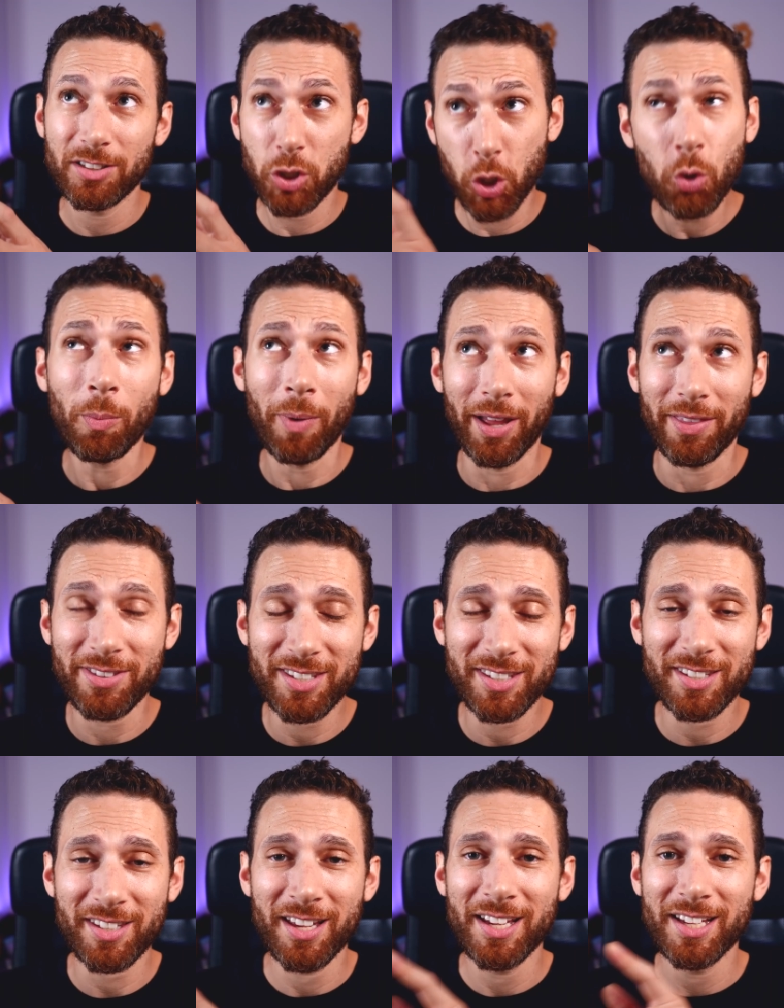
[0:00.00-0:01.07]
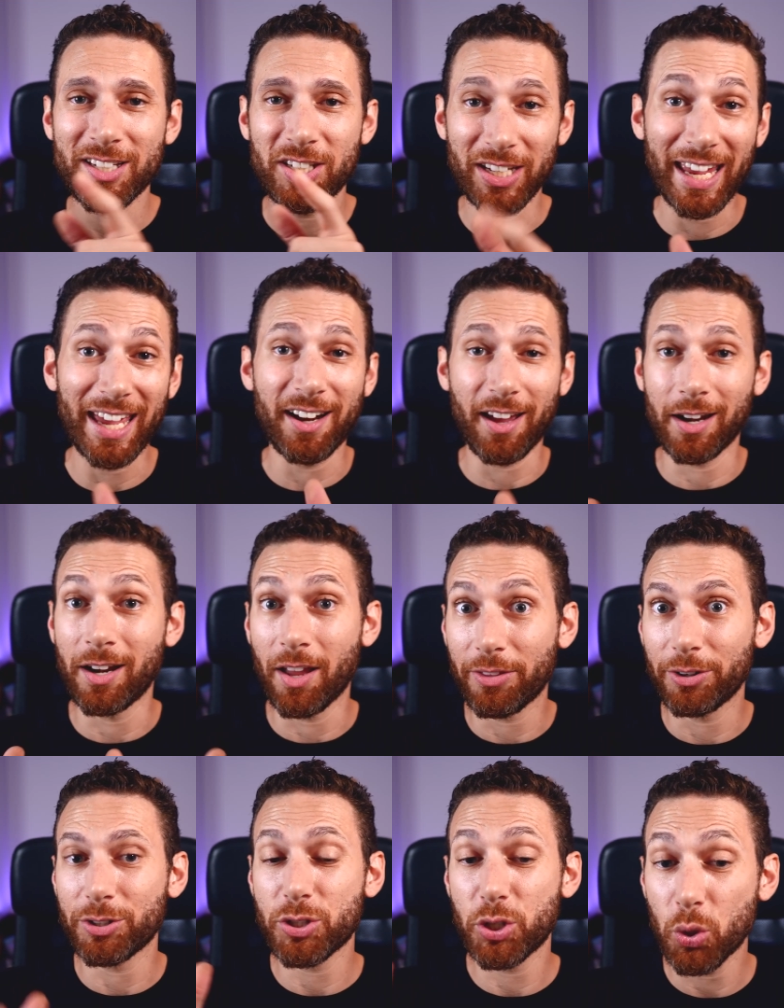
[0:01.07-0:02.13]
2 months to get
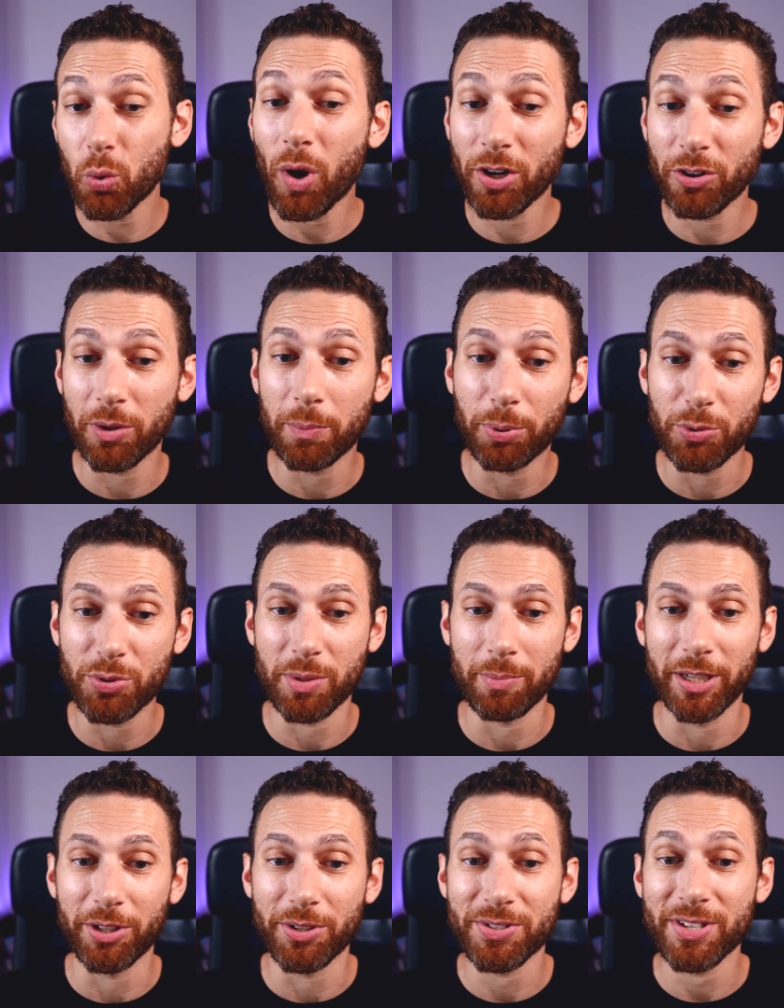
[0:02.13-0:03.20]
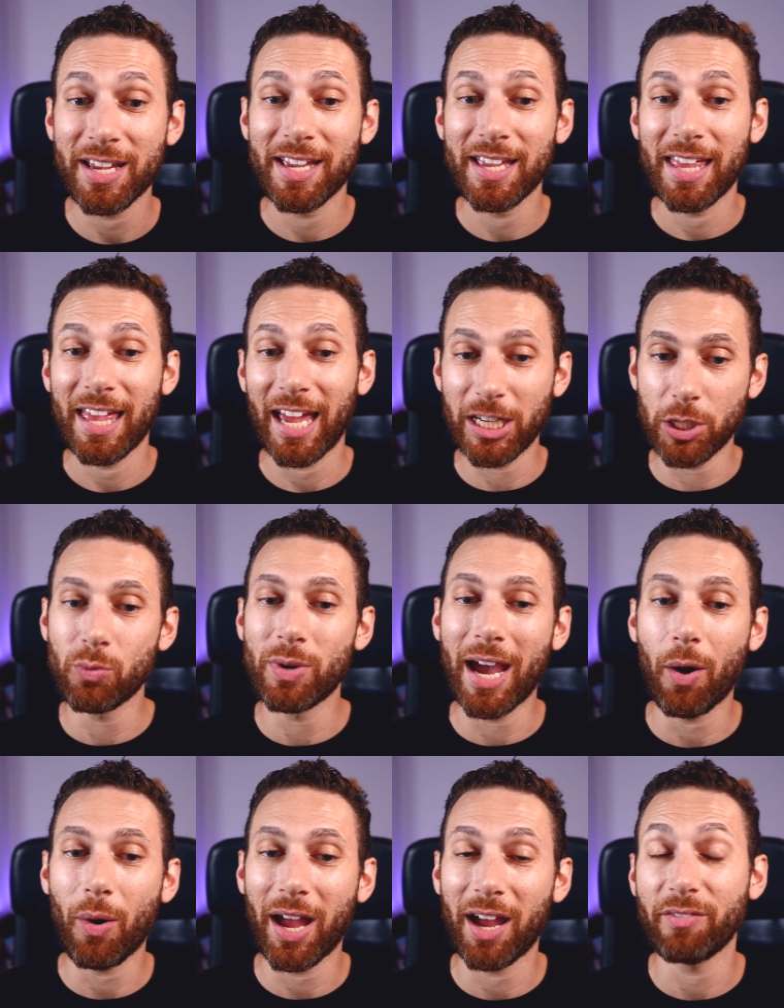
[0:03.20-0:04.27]
another 200 Prusameters. And you
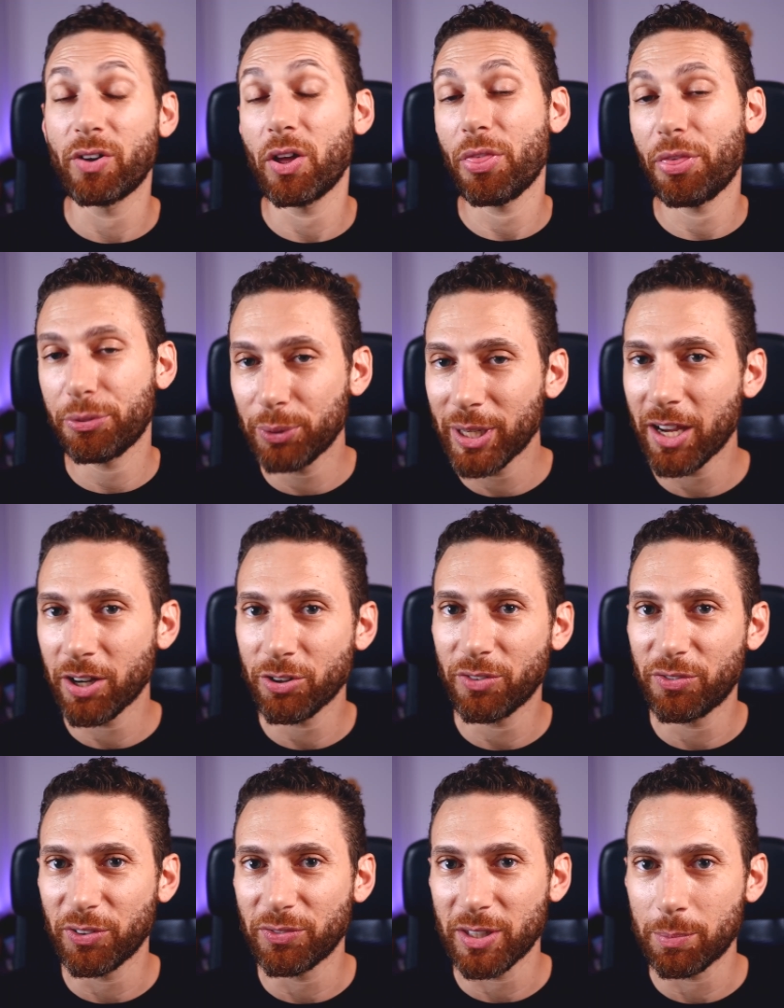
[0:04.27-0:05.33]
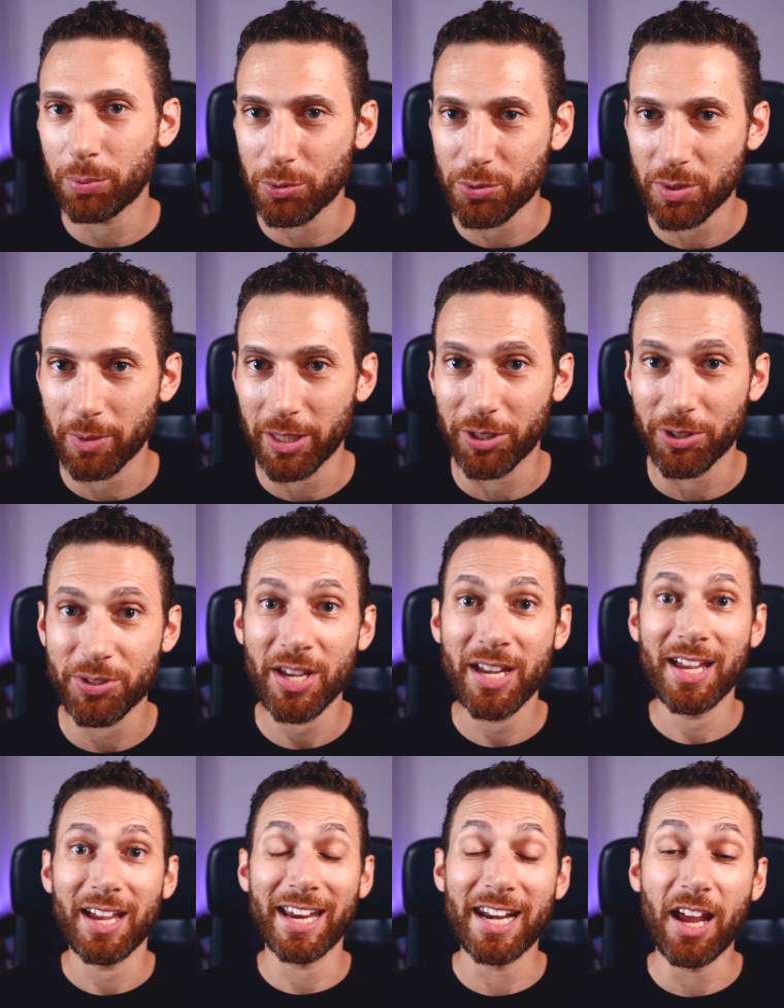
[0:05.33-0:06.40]
now have 350 Prusameters,
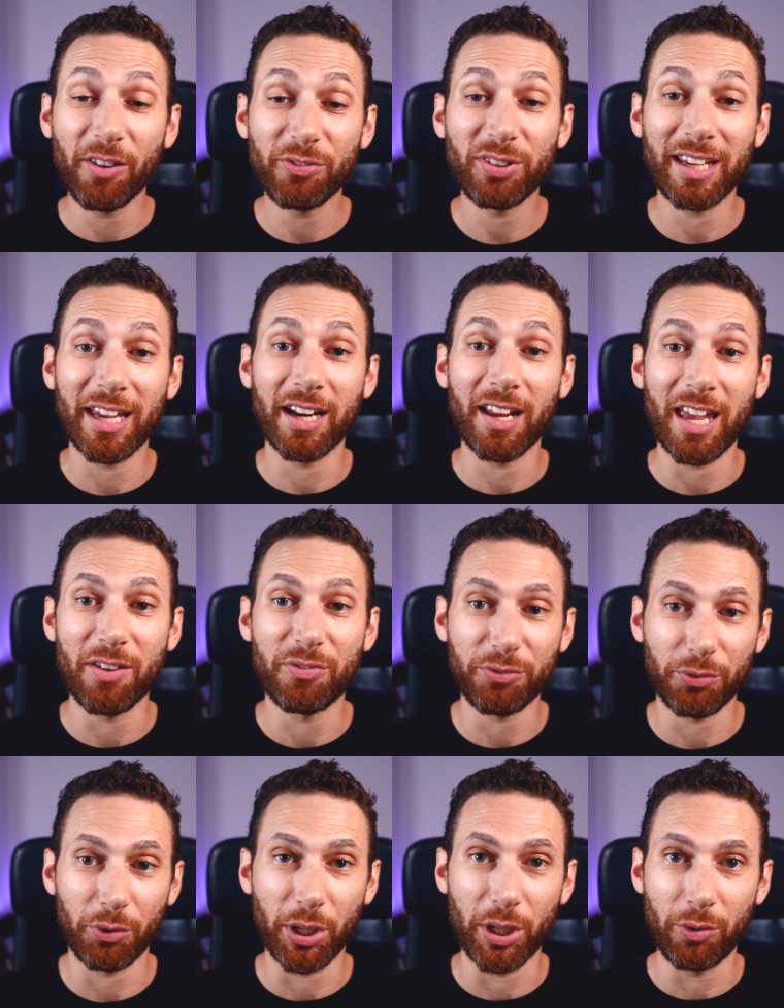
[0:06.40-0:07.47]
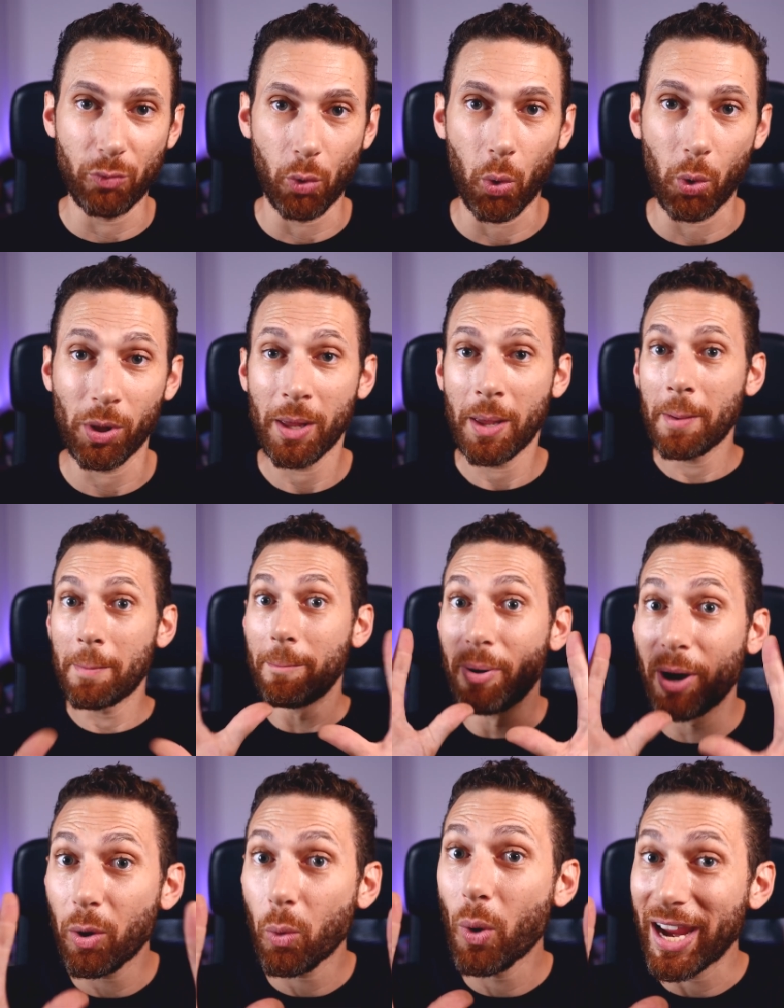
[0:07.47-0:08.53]
enough to get a free roll.
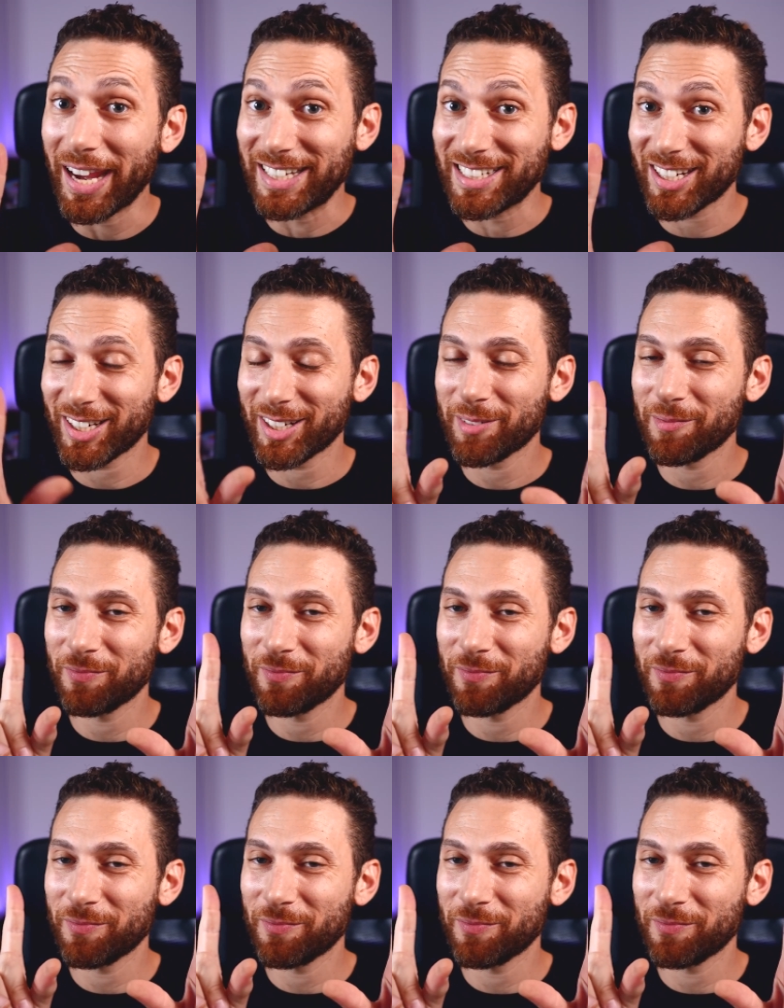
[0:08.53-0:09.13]
But wait,